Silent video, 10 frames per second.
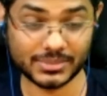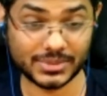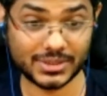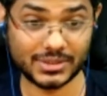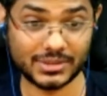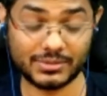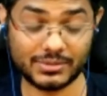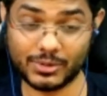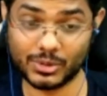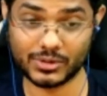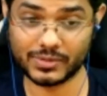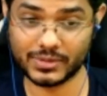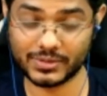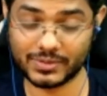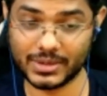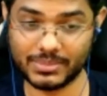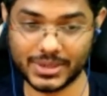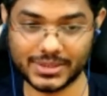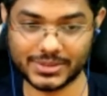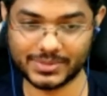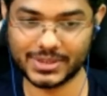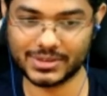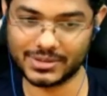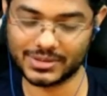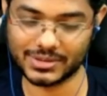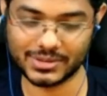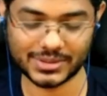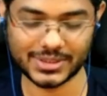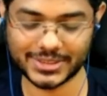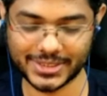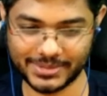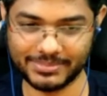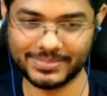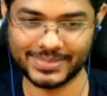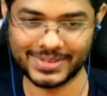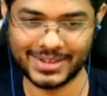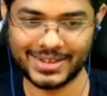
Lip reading: Shamsidan. Four of the five players were the same.